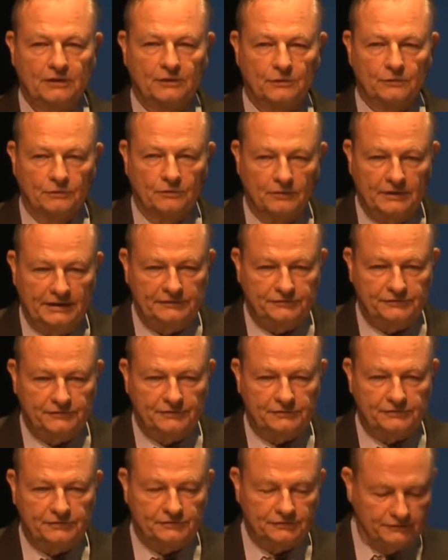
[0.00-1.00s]

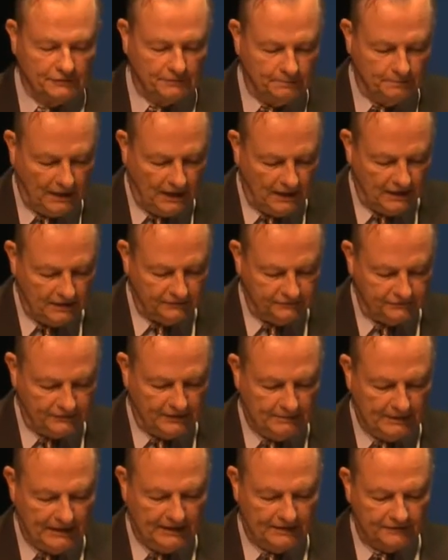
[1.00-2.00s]
researchers, and
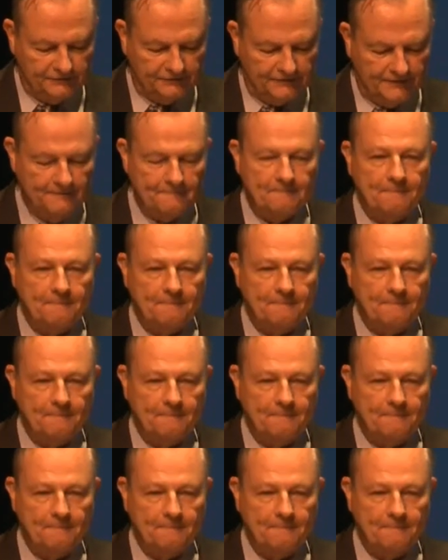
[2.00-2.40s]
policymakers